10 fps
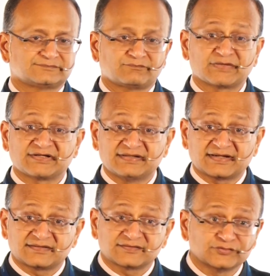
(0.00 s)
But
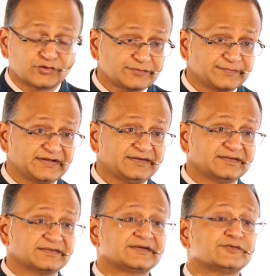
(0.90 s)
that does not
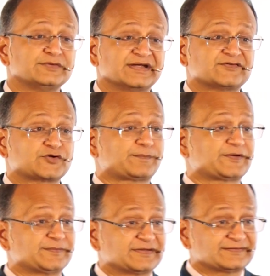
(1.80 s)
mean that you never
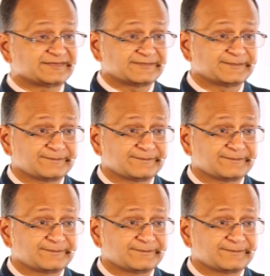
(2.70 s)
optimize.